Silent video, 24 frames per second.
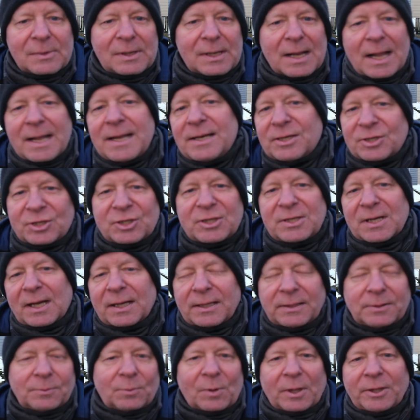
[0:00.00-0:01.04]
each
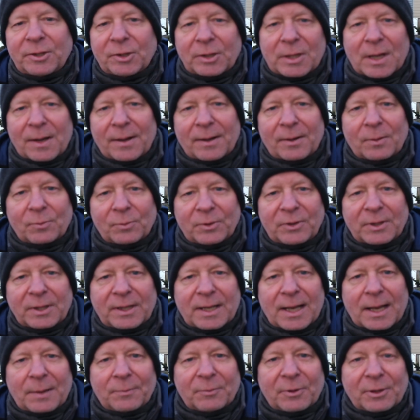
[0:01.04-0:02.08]
day when you go out with your
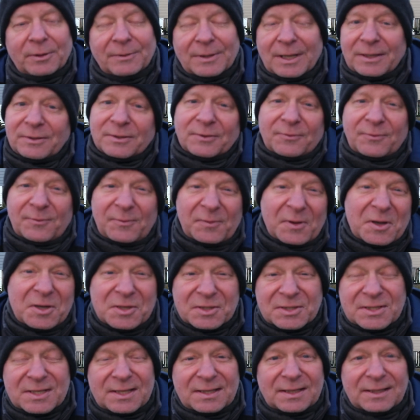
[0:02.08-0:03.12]
camera. And the
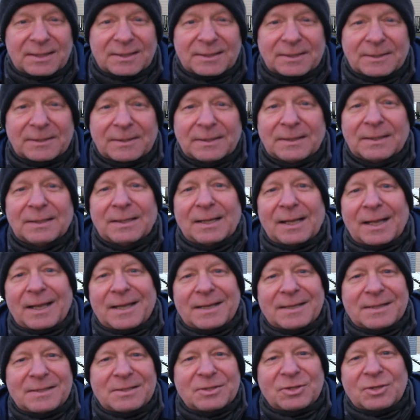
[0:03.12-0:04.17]
first thing
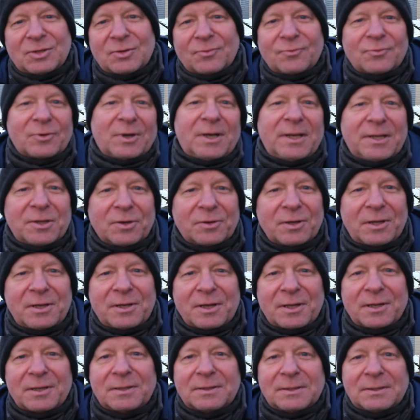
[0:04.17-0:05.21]
is you've really got to
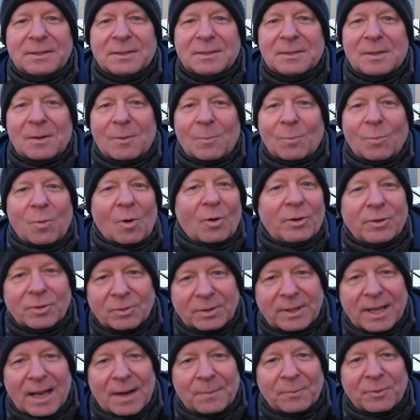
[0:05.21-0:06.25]
learn what
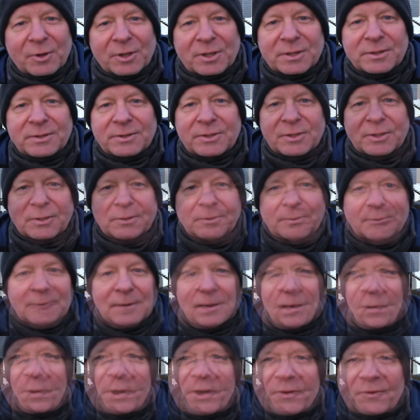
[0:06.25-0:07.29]
your camera can do.
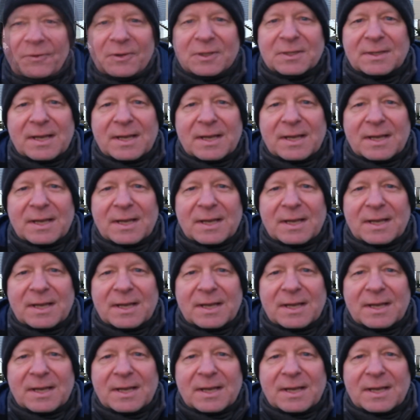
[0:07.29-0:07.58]
When you first